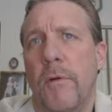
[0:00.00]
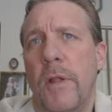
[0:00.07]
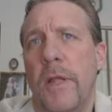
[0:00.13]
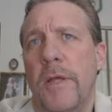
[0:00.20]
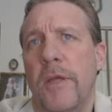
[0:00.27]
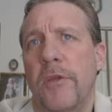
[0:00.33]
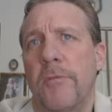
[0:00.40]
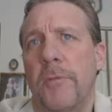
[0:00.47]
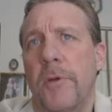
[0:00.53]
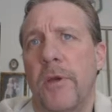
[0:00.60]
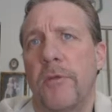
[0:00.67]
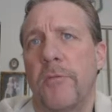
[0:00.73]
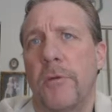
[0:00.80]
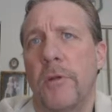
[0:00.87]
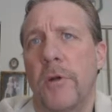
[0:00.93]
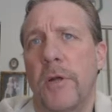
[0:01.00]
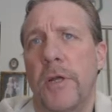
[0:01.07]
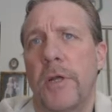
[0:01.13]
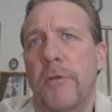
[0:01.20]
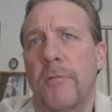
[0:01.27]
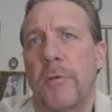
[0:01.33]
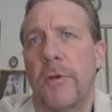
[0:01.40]
Well, I guess because we're
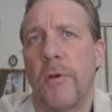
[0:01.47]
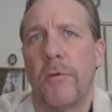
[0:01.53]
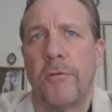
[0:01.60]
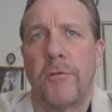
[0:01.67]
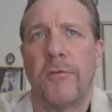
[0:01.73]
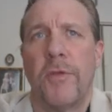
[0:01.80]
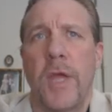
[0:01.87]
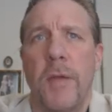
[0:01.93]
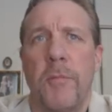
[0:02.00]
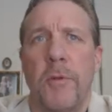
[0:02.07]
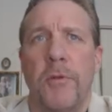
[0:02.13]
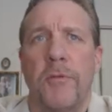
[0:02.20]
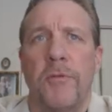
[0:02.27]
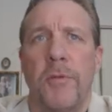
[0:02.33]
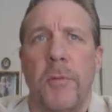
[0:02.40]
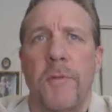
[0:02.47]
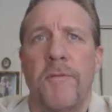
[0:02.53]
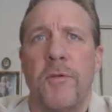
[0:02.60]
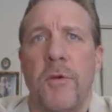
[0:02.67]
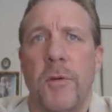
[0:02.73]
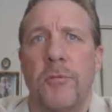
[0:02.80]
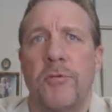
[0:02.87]
learning as we go, same as some
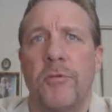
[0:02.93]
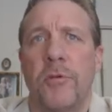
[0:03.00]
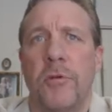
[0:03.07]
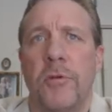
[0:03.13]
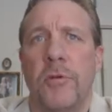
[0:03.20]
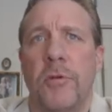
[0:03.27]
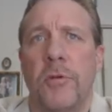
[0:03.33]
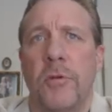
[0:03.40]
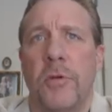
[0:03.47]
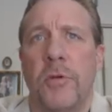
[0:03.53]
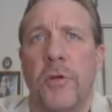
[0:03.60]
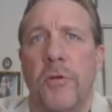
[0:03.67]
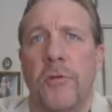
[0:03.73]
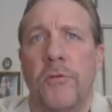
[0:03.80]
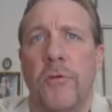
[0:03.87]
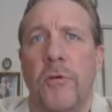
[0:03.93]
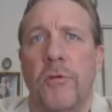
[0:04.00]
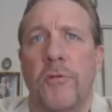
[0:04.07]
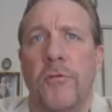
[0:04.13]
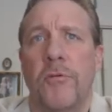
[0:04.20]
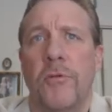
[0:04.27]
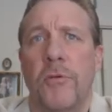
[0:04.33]
of you, I'm sure. So
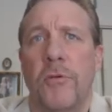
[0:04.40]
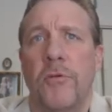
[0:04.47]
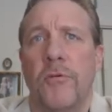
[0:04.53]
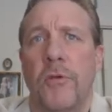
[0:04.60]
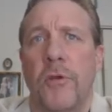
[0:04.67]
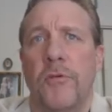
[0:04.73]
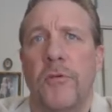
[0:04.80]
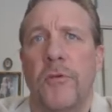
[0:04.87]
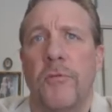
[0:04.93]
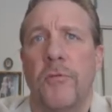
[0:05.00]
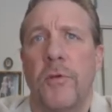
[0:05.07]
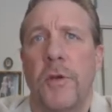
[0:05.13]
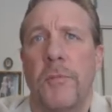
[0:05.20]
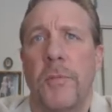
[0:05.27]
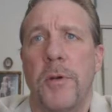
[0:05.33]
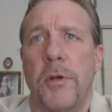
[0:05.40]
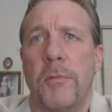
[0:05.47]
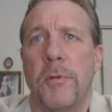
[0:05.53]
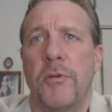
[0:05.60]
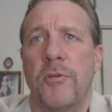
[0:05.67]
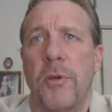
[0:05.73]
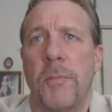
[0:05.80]
excuse us if we appear
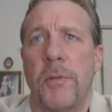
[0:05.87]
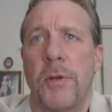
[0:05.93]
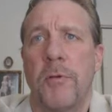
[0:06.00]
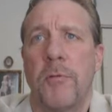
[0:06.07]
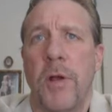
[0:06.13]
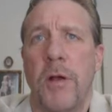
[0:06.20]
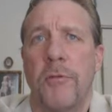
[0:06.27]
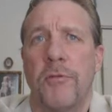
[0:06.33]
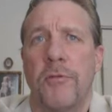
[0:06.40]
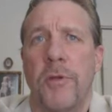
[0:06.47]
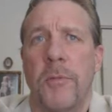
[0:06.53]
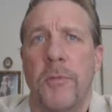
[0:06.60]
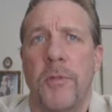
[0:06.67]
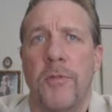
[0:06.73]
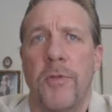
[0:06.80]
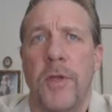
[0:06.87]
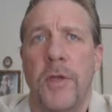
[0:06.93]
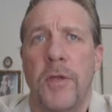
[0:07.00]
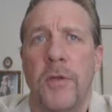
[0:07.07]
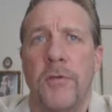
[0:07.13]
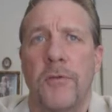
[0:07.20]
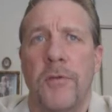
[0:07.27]
to be jumping around some. The
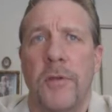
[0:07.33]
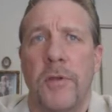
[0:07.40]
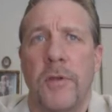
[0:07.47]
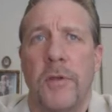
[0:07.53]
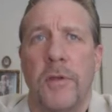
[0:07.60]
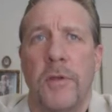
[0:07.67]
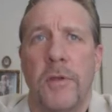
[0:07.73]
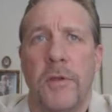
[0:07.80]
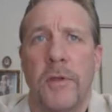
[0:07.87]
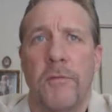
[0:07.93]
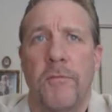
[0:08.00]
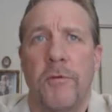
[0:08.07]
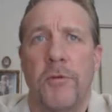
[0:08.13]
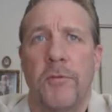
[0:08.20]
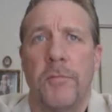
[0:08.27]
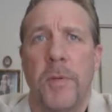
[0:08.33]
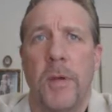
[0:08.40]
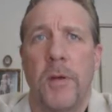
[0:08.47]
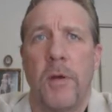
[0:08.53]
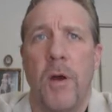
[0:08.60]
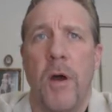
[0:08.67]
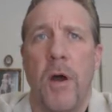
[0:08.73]
thing is, if we
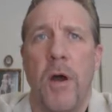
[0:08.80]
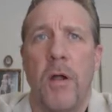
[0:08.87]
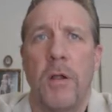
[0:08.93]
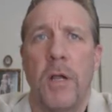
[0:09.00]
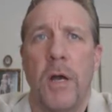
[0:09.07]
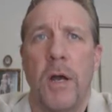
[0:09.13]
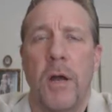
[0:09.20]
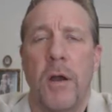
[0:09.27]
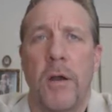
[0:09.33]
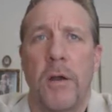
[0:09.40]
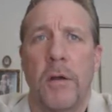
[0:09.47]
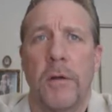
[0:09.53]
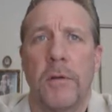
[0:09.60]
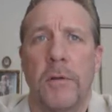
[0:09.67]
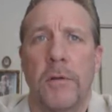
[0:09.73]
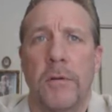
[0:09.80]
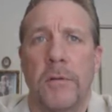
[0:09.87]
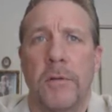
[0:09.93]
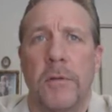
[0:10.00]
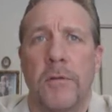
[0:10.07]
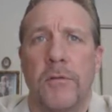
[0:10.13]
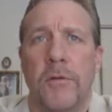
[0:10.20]
spent all our,
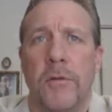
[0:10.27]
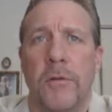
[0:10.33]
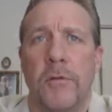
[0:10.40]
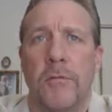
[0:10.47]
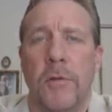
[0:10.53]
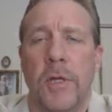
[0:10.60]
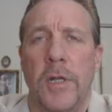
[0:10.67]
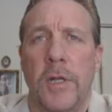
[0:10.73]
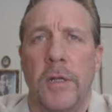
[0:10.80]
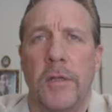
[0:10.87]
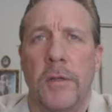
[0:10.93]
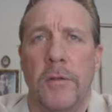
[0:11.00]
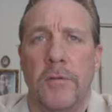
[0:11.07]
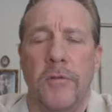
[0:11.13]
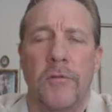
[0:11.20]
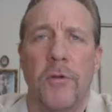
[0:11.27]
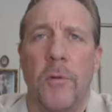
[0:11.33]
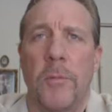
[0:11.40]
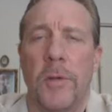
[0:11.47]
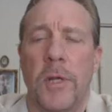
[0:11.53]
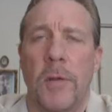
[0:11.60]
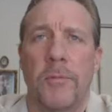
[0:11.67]
continue reading. You're just
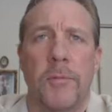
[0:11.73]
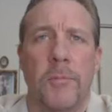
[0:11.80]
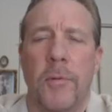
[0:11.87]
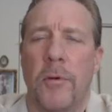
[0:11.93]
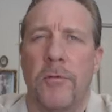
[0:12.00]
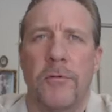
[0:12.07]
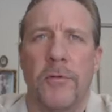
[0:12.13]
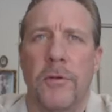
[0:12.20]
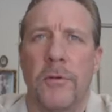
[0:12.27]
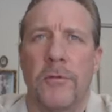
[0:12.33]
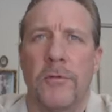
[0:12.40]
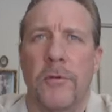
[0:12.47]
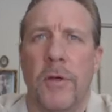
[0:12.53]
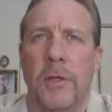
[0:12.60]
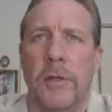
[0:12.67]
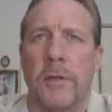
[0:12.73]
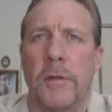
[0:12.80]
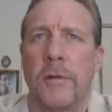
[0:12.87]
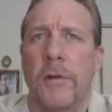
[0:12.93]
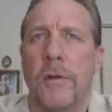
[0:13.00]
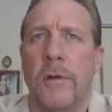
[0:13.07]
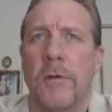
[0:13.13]
opening up the post here so I
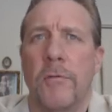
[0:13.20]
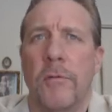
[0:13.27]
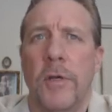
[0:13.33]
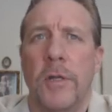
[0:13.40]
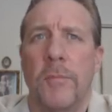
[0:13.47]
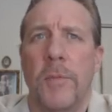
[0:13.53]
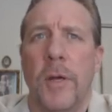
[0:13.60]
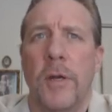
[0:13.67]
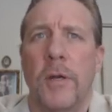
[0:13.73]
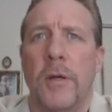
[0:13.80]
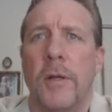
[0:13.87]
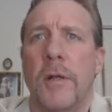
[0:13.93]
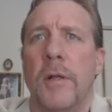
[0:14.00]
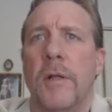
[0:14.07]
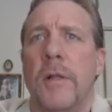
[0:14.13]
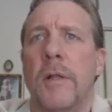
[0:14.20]
can read it better.